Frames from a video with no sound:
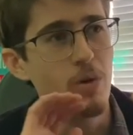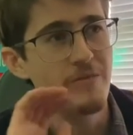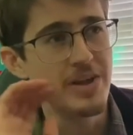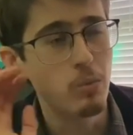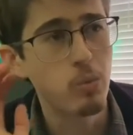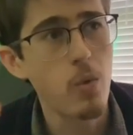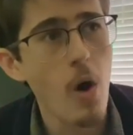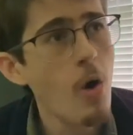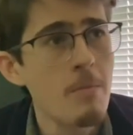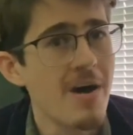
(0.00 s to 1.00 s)
the
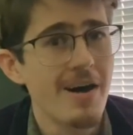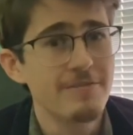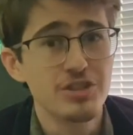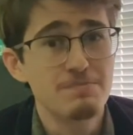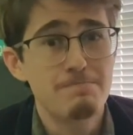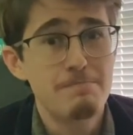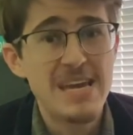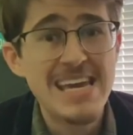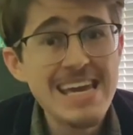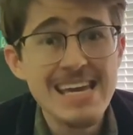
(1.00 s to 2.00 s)
aroma of just
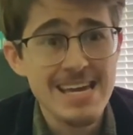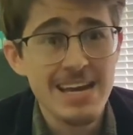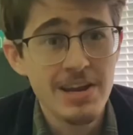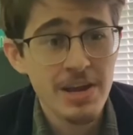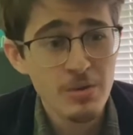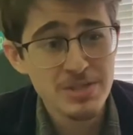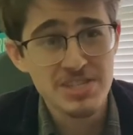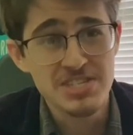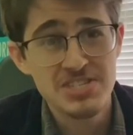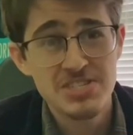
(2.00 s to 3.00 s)
pee, and it was
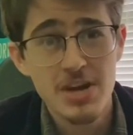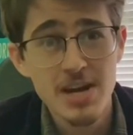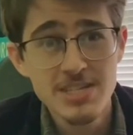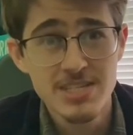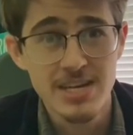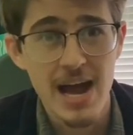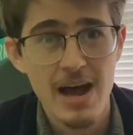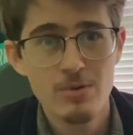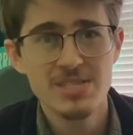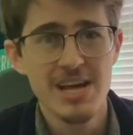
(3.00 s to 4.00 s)
disgusting.
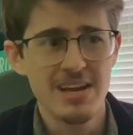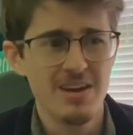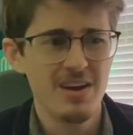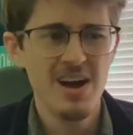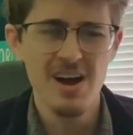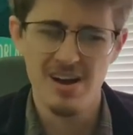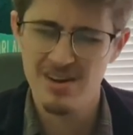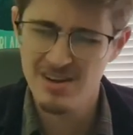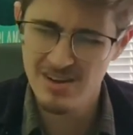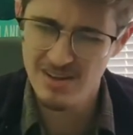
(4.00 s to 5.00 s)
I was like, huh.
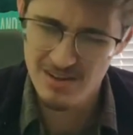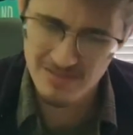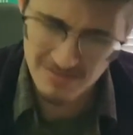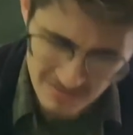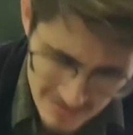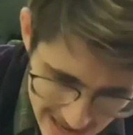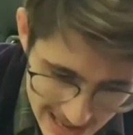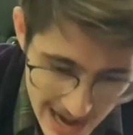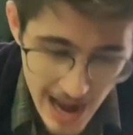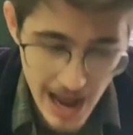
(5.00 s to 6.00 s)

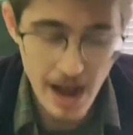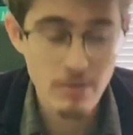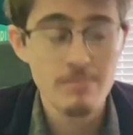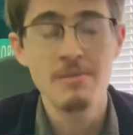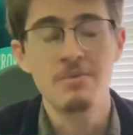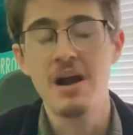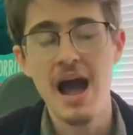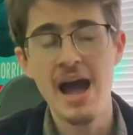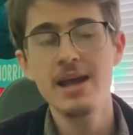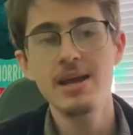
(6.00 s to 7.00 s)
And I remember
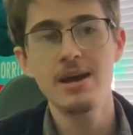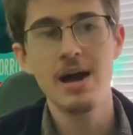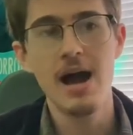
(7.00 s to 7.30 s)
I